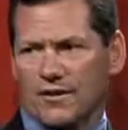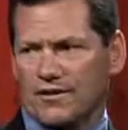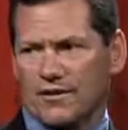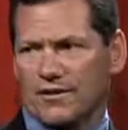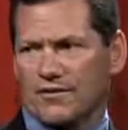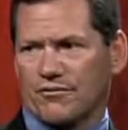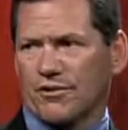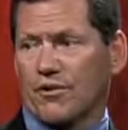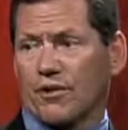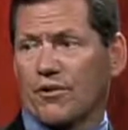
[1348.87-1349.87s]
it's
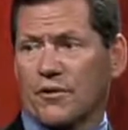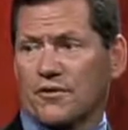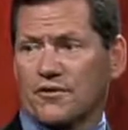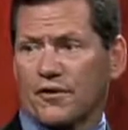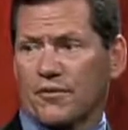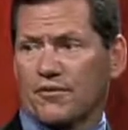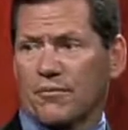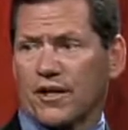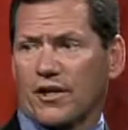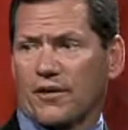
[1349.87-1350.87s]
really a cornerstone of
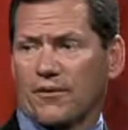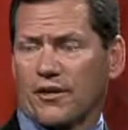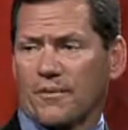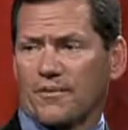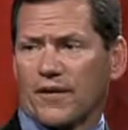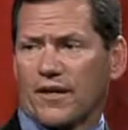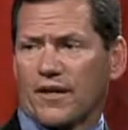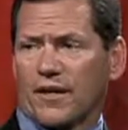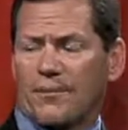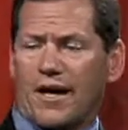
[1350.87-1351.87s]
my career.
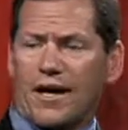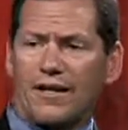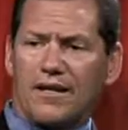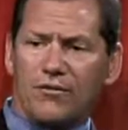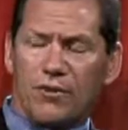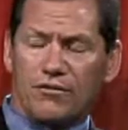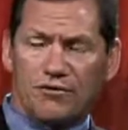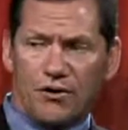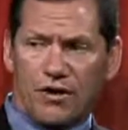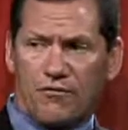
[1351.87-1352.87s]
Whether
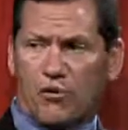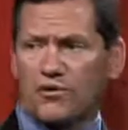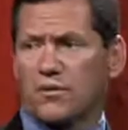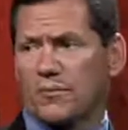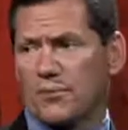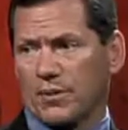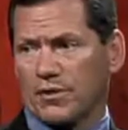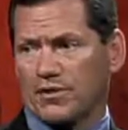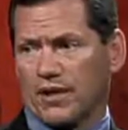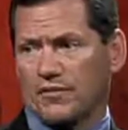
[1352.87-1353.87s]
it's law enforcement,
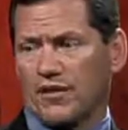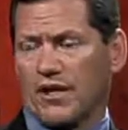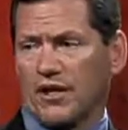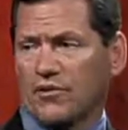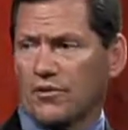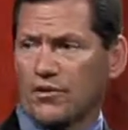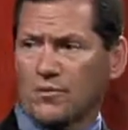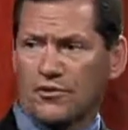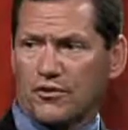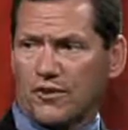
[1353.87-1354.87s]
public safety, health and
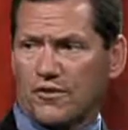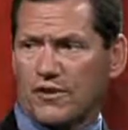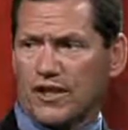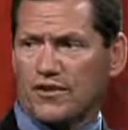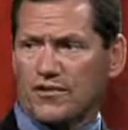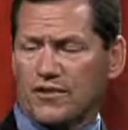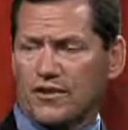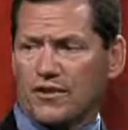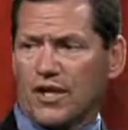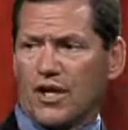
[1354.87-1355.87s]
human service
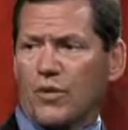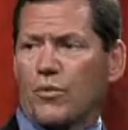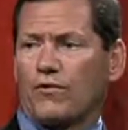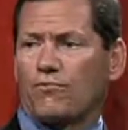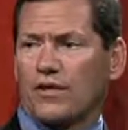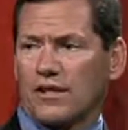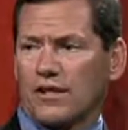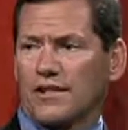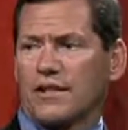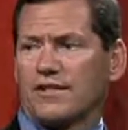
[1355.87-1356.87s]
agencies, we
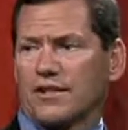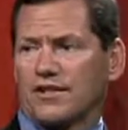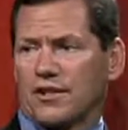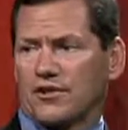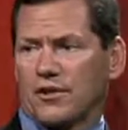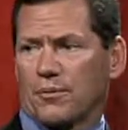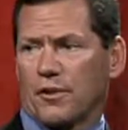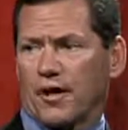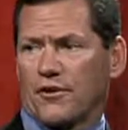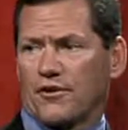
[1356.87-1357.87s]
really need to continue to
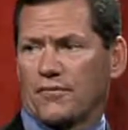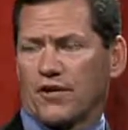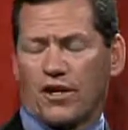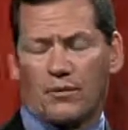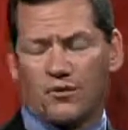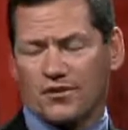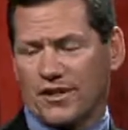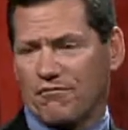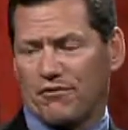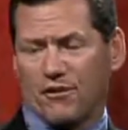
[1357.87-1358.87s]
partner. I always
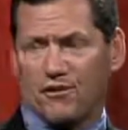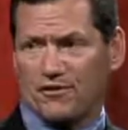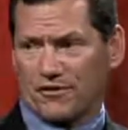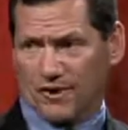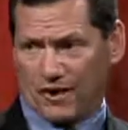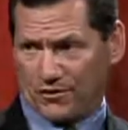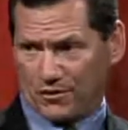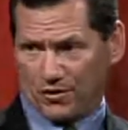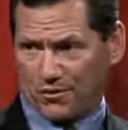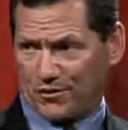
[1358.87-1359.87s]
say failures of the health
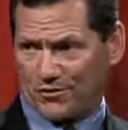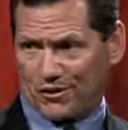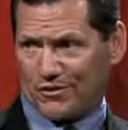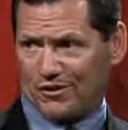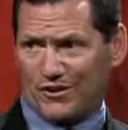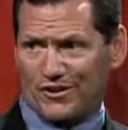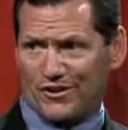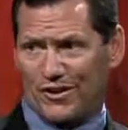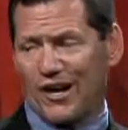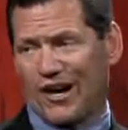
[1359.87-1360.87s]
and human service
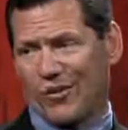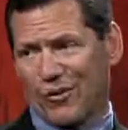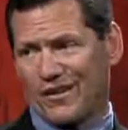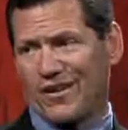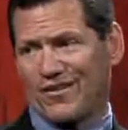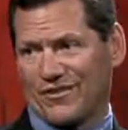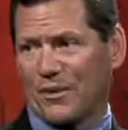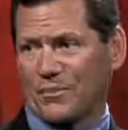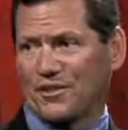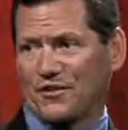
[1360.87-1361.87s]
sector are what end
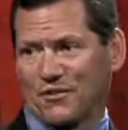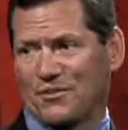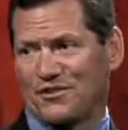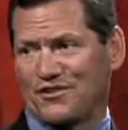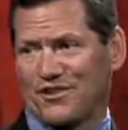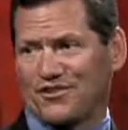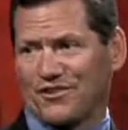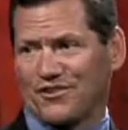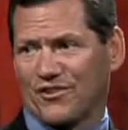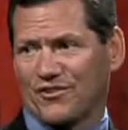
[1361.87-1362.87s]
up in the criminal
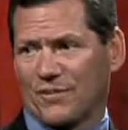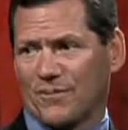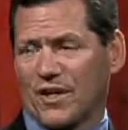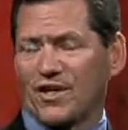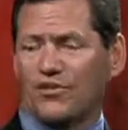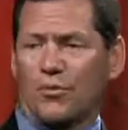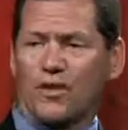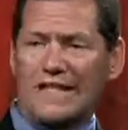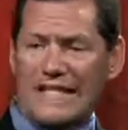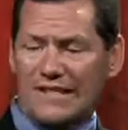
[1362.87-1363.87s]
justice system. So
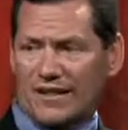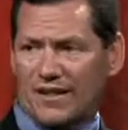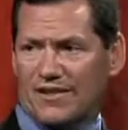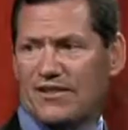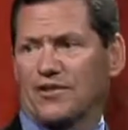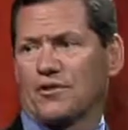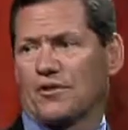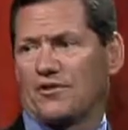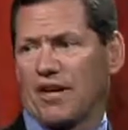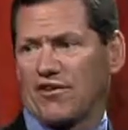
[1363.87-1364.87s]
we need to continue
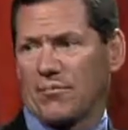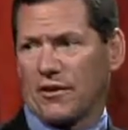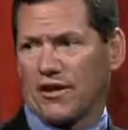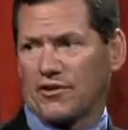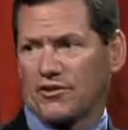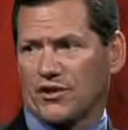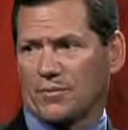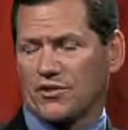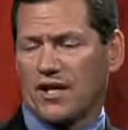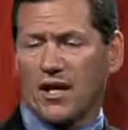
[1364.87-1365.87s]
to drive
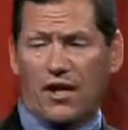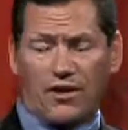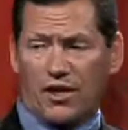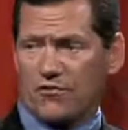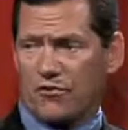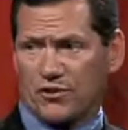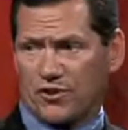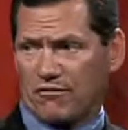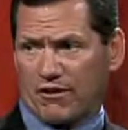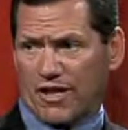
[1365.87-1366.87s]
partnerships. The
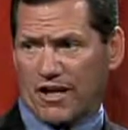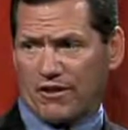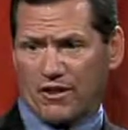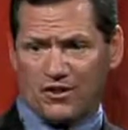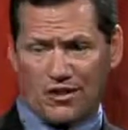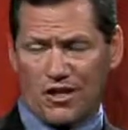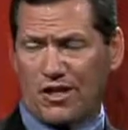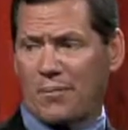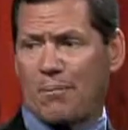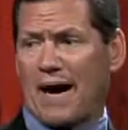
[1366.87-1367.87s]
unfortunate reality is
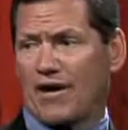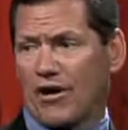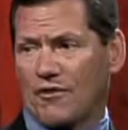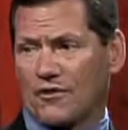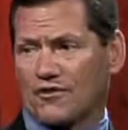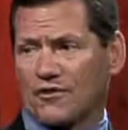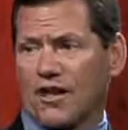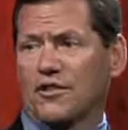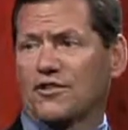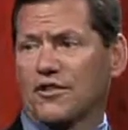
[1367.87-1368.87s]
my office,
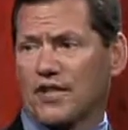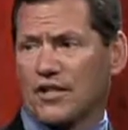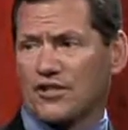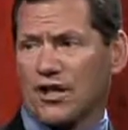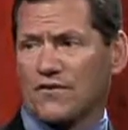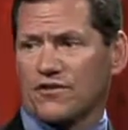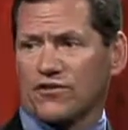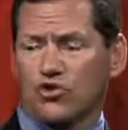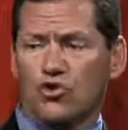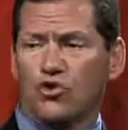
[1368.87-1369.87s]
other DA's
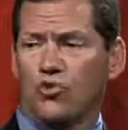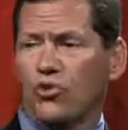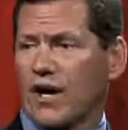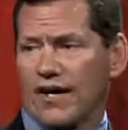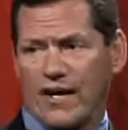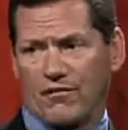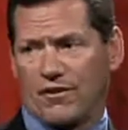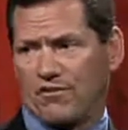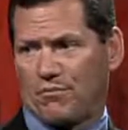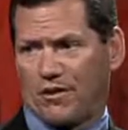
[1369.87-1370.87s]
offices do not have
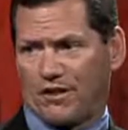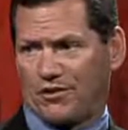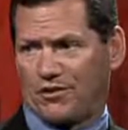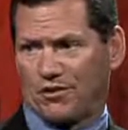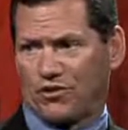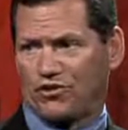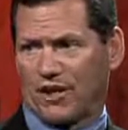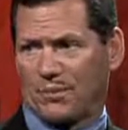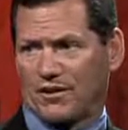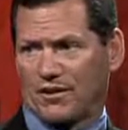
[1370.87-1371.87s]
enough money to do the
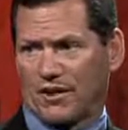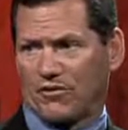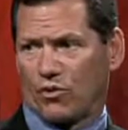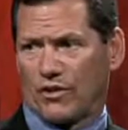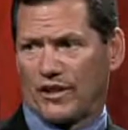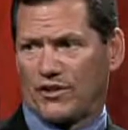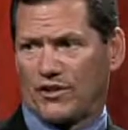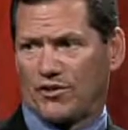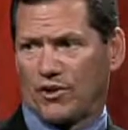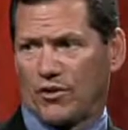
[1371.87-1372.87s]
job at the level we need to
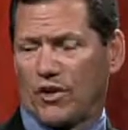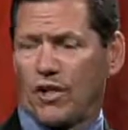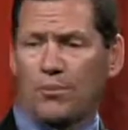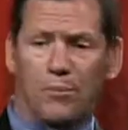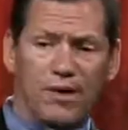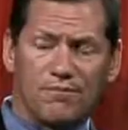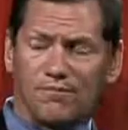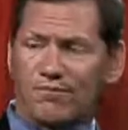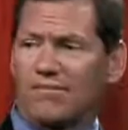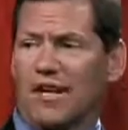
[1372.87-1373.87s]
do.
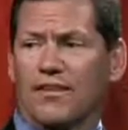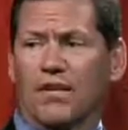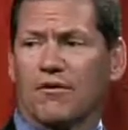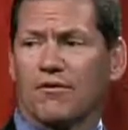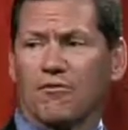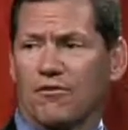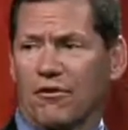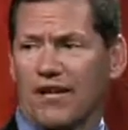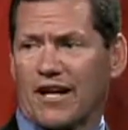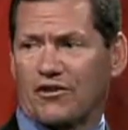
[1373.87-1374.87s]
But I never refer
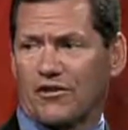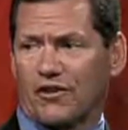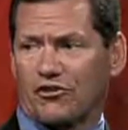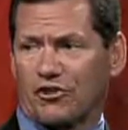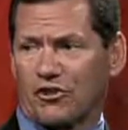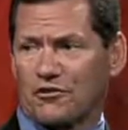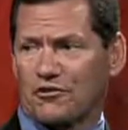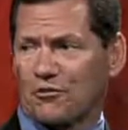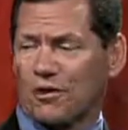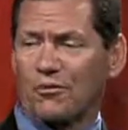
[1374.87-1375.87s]
to that as an
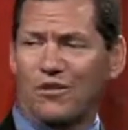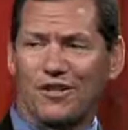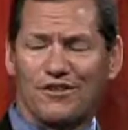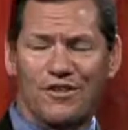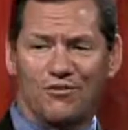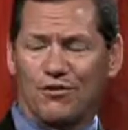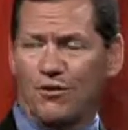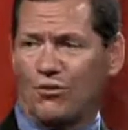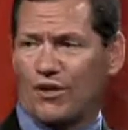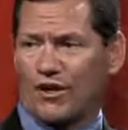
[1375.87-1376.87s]
excuse. We will continue to
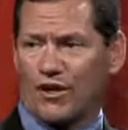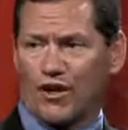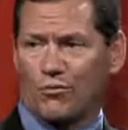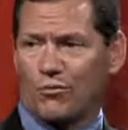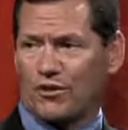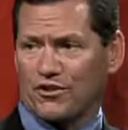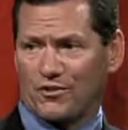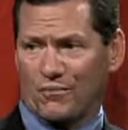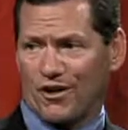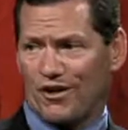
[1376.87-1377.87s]
work hard, work
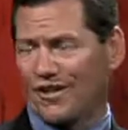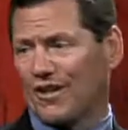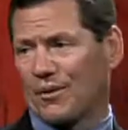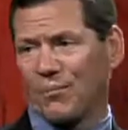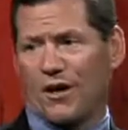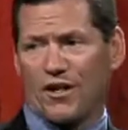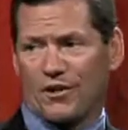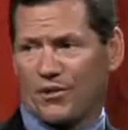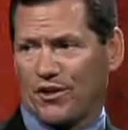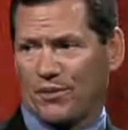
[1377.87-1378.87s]
smart, and
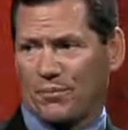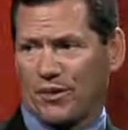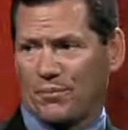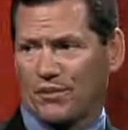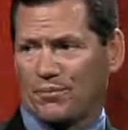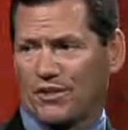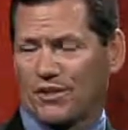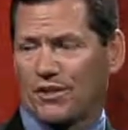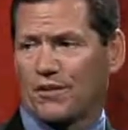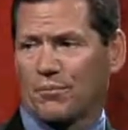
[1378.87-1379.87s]
partner with other people to bring
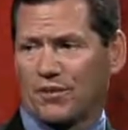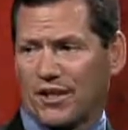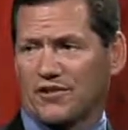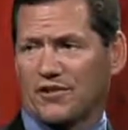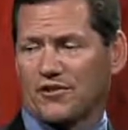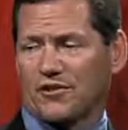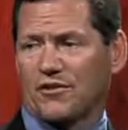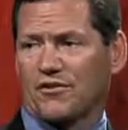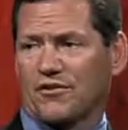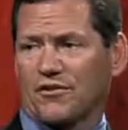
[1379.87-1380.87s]
the protection and
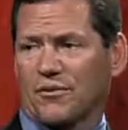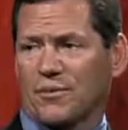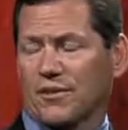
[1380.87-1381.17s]
services to people they